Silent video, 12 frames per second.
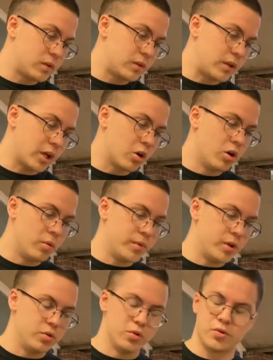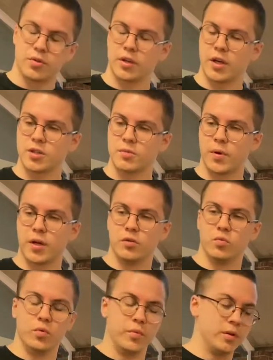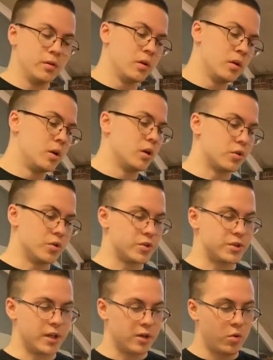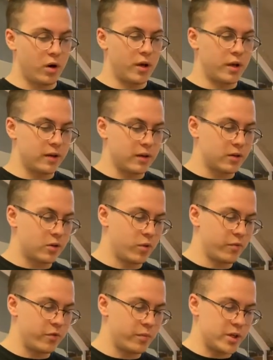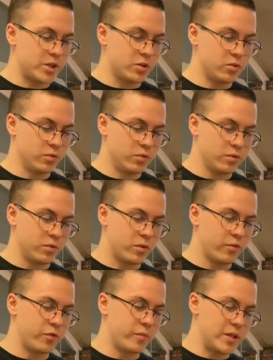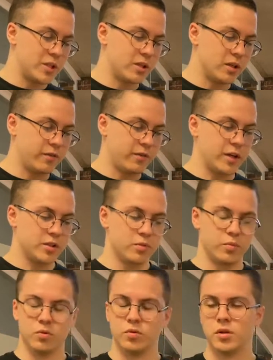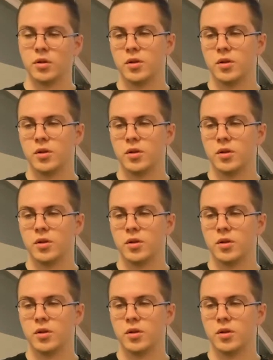they can't be used against pregnant women because they're quite conformationally flexible,